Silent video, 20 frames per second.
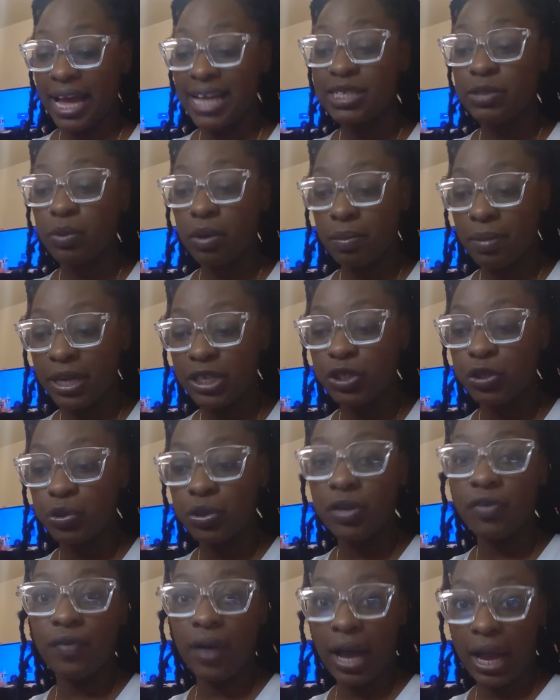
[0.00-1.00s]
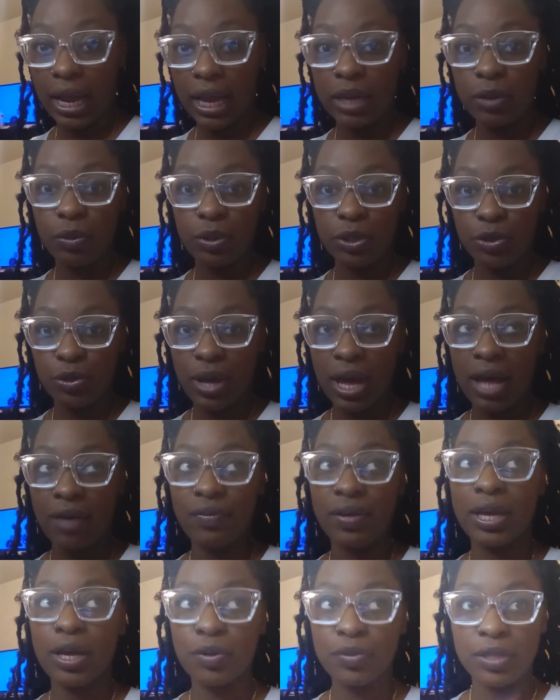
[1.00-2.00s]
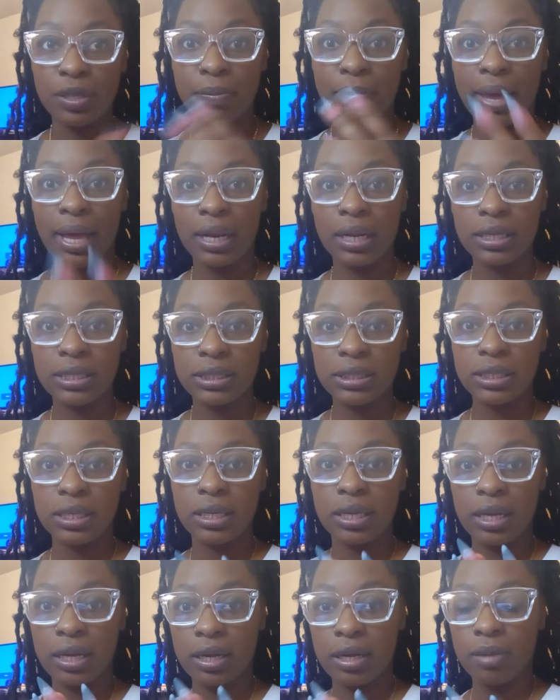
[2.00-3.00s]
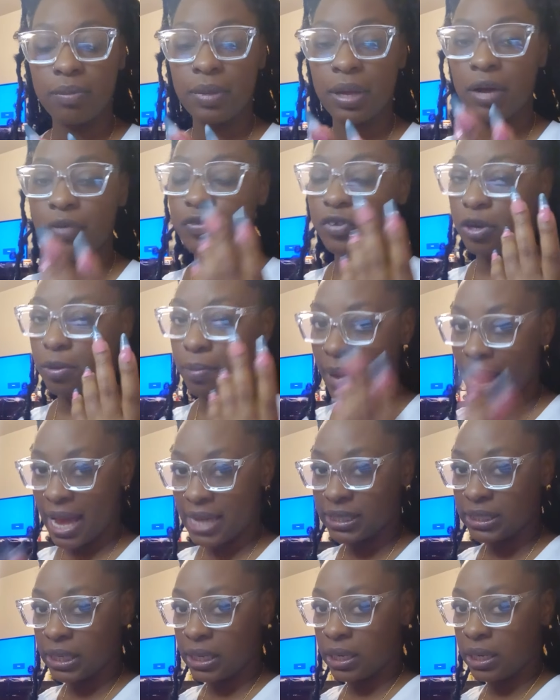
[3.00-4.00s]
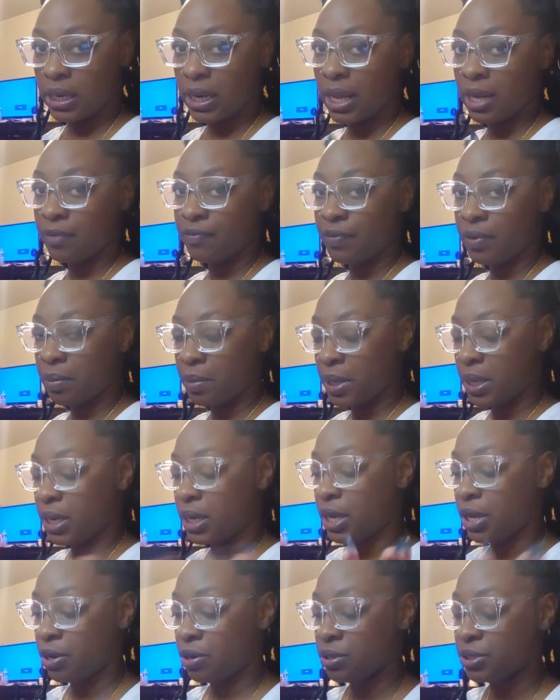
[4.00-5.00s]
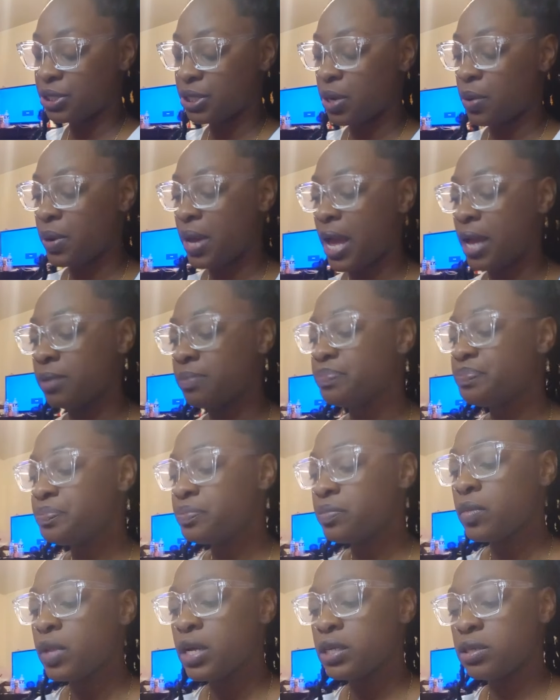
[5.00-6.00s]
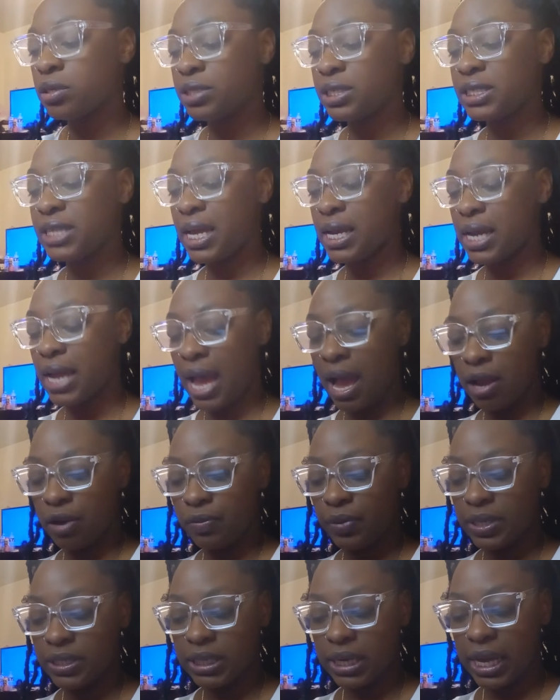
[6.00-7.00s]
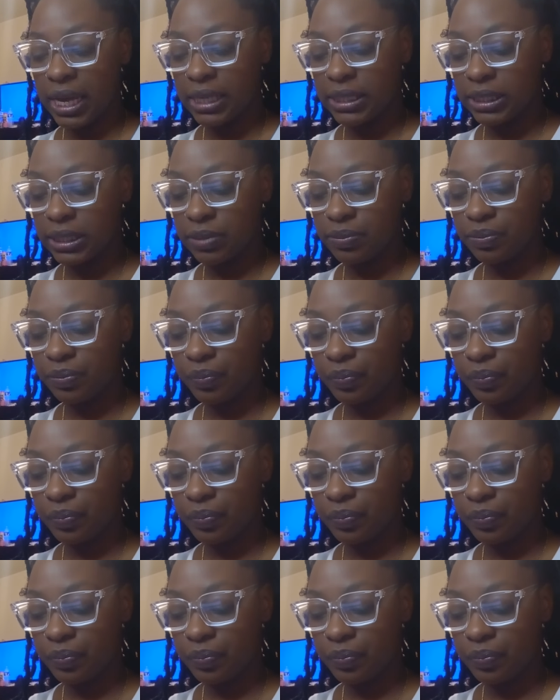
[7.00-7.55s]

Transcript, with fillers: that's what makes you divine when you have a healthy balance um, of your masculine and feminine energy, okay? So just take it how it resonates